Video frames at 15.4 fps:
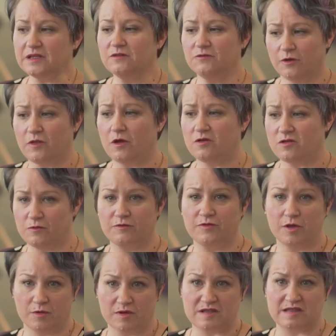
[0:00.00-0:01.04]
for those
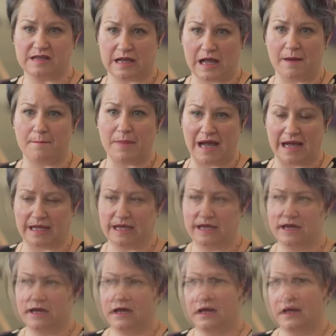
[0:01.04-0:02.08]
reviewers to come back.
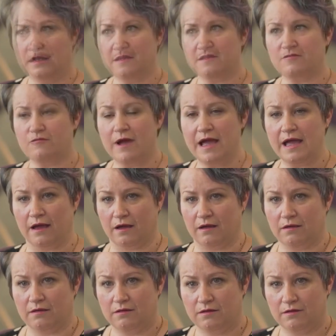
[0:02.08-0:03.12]
It is
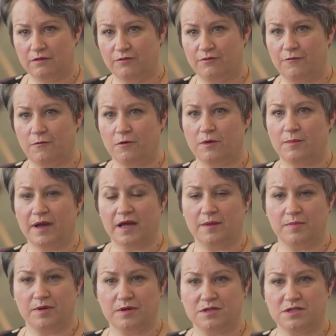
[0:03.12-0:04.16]
rare for a
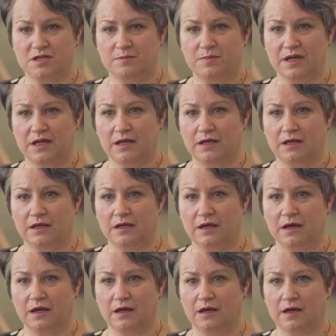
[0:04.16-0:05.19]
paper to be
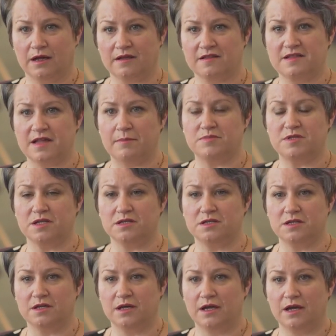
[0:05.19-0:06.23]

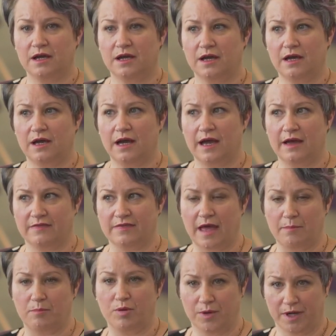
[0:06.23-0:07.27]
accepted at
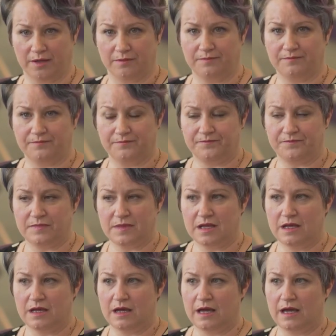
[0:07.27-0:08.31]
that point,
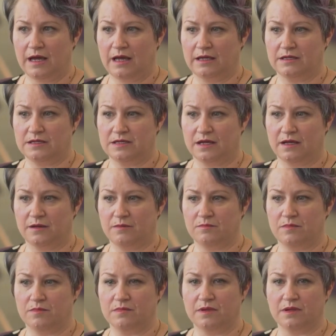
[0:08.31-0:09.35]
and
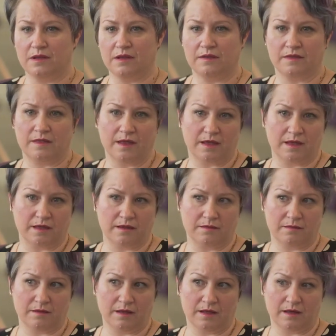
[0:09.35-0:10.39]

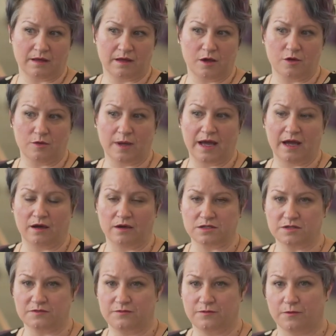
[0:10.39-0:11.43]
they go
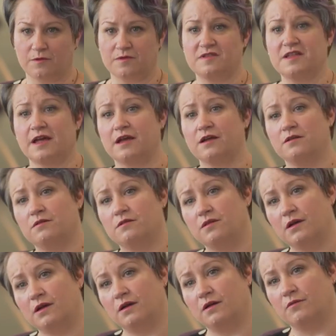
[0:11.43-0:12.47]
out for a second,
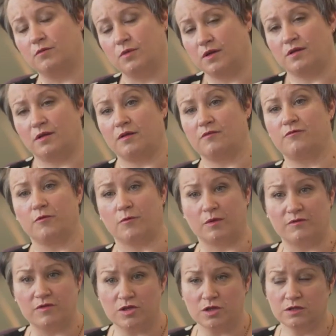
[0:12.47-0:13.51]
for
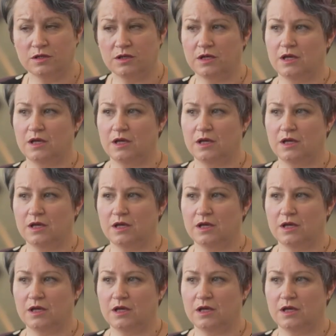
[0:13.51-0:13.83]
revision,